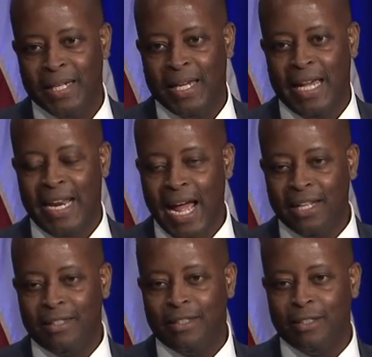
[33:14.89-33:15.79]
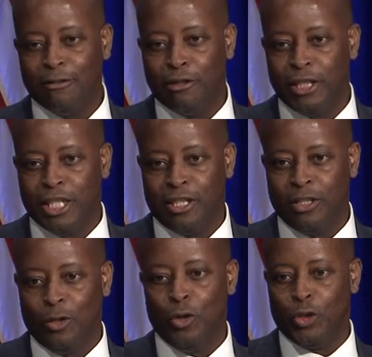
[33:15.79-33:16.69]
And that
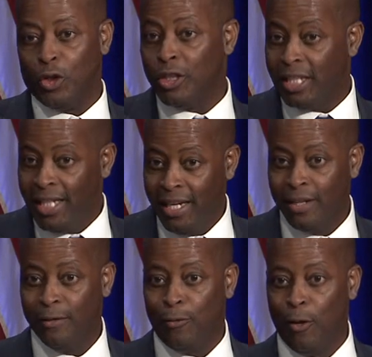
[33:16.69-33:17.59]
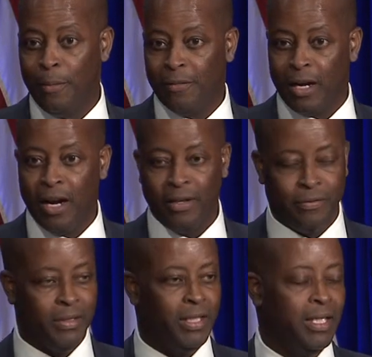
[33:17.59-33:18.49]
tradition goes on today in the form of
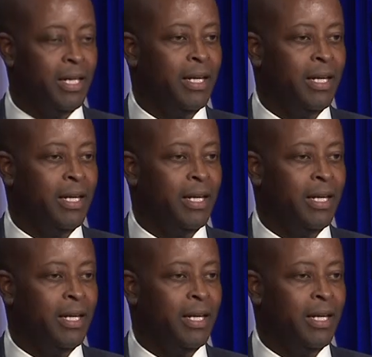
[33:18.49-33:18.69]
carnival,